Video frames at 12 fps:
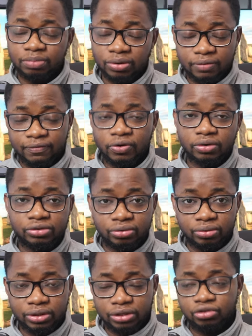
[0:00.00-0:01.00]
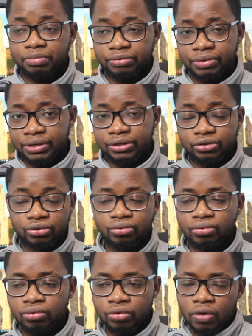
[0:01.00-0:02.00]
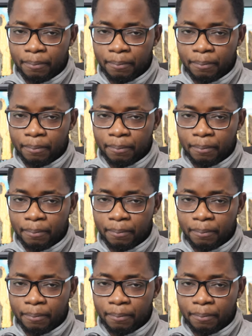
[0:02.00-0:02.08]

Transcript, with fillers: but of course you need to be ready to